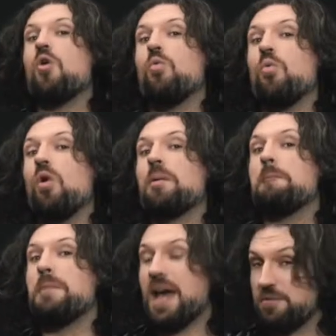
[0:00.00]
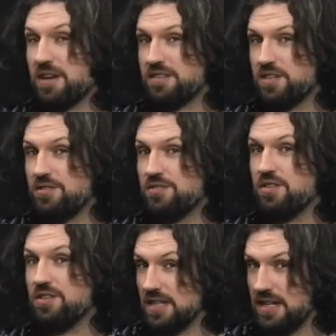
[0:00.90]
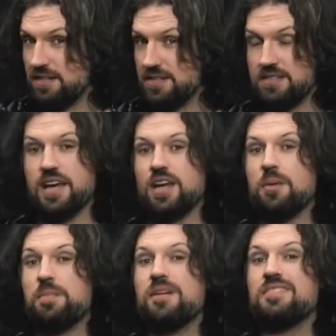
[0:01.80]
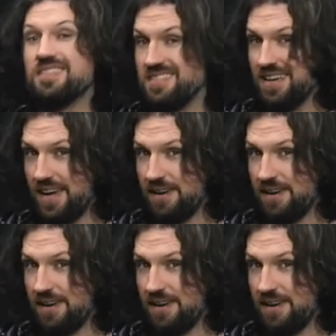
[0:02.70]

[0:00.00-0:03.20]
what better excuse do you need to sign up today?